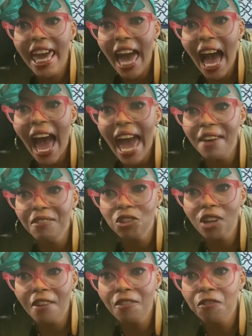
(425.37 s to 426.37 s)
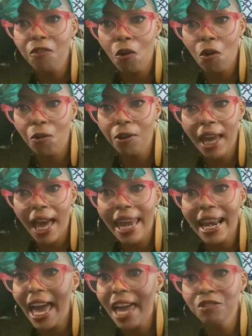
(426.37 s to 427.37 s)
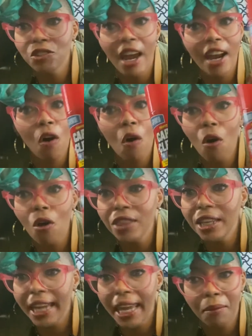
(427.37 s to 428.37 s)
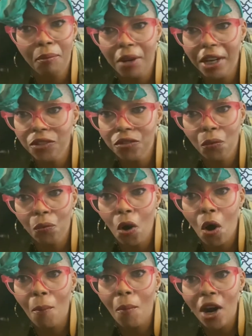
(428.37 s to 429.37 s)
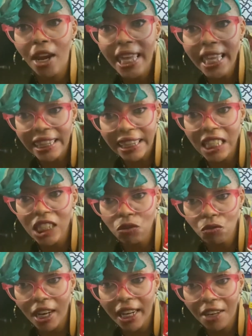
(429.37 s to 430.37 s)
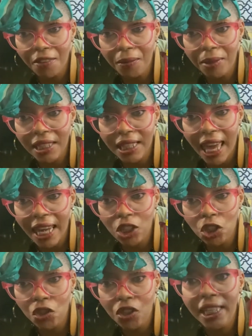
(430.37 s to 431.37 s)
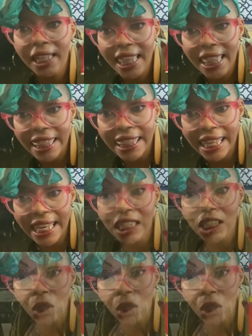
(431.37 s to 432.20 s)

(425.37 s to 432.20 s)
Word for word: I have tried 409. I have tried all the name brands from Walmart. This right here from the Dollar Tree, this